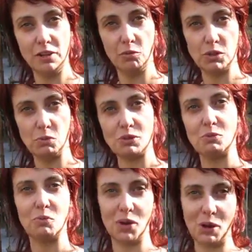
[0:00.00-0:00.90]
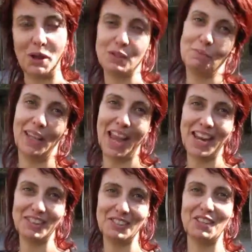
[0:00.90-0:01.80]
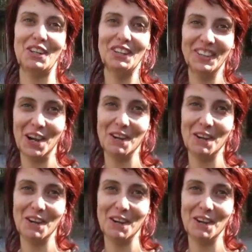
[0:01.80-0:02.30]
which wasn't what I was planning to do